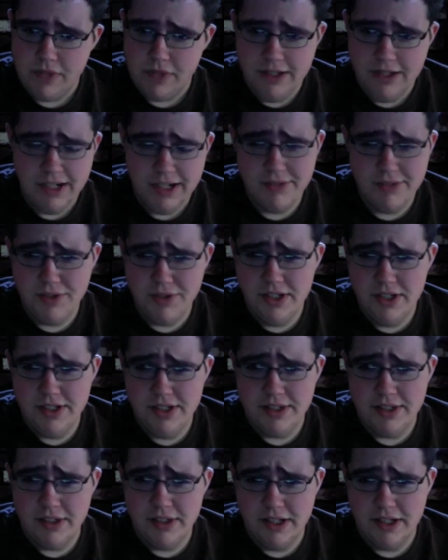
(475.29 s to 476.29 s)
not a
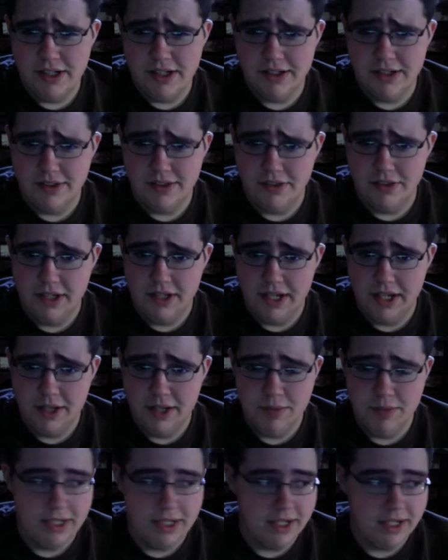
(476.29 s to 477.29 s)
very long
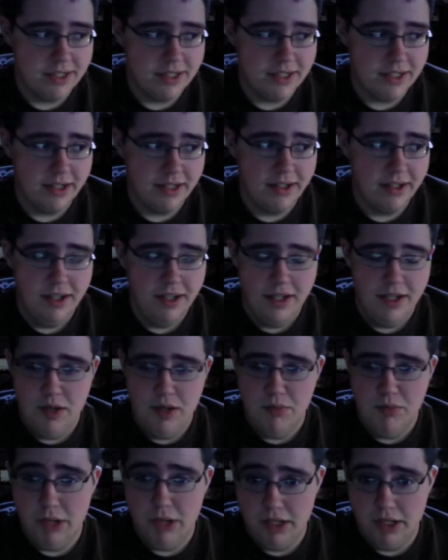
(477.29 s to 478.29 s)
game, like I said,
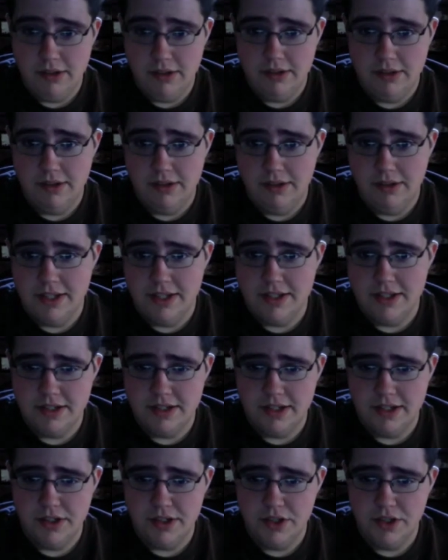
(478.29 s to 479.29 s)
but it's
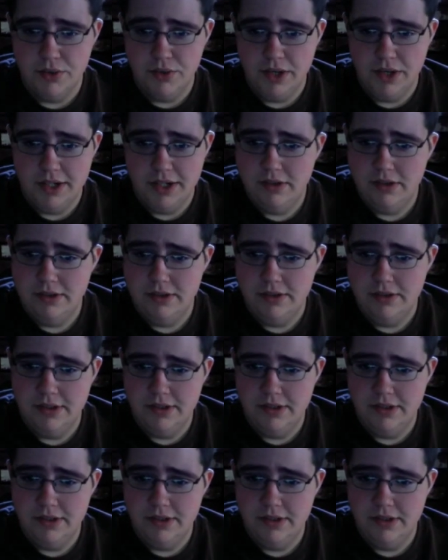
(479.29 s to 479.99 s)
a good rental.